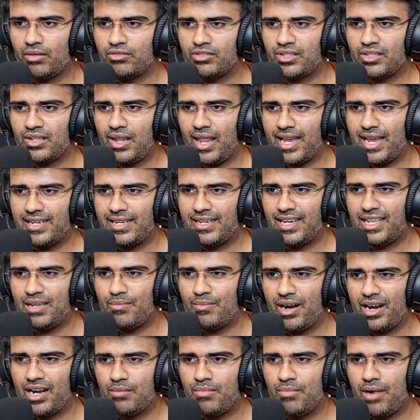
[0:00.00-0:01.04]
slightly
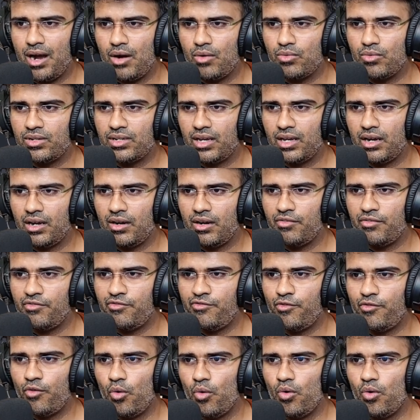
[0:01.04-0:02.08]
by about
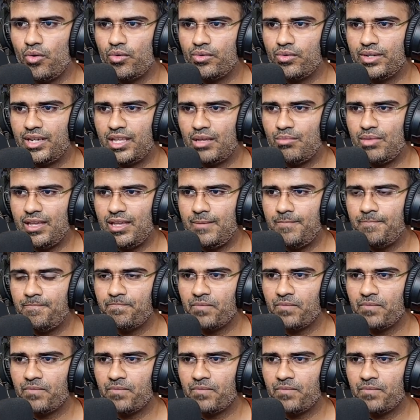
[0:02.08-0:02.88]
4 dB.